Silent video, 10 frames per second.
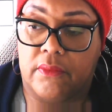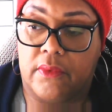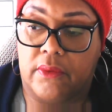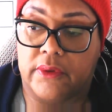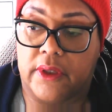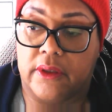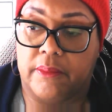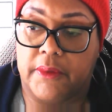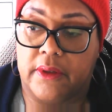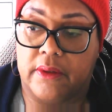hold on,
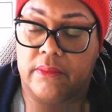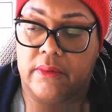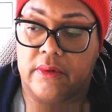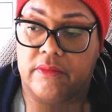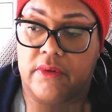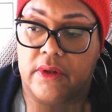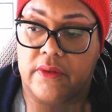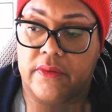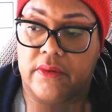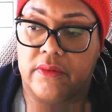let me get rid of
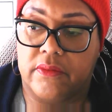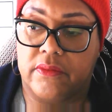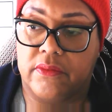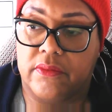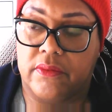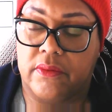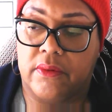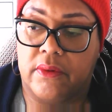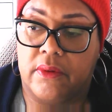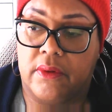all these.
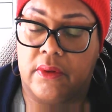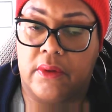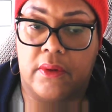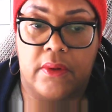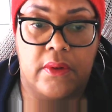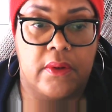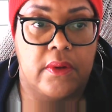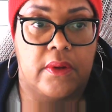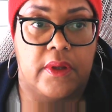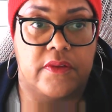
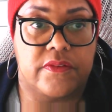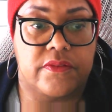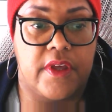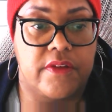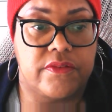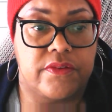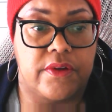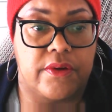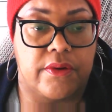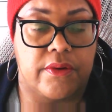It says
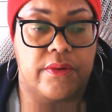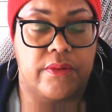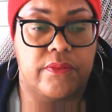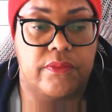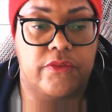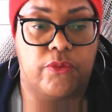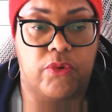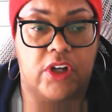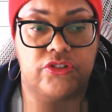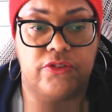here, the
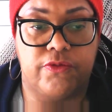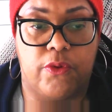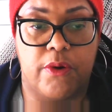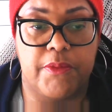Russian Foreign